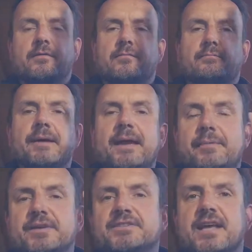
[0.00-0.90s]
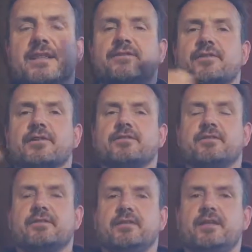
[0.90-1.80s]
maybe centered
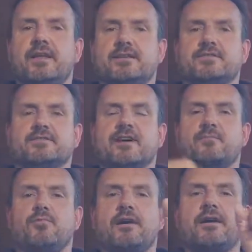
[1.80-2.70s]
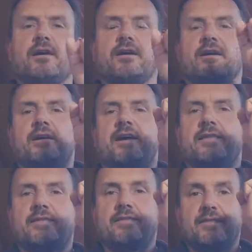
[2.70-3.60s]
somewhere
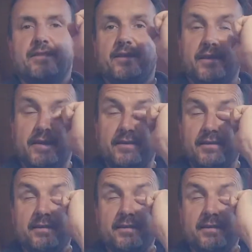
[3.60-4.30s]
at the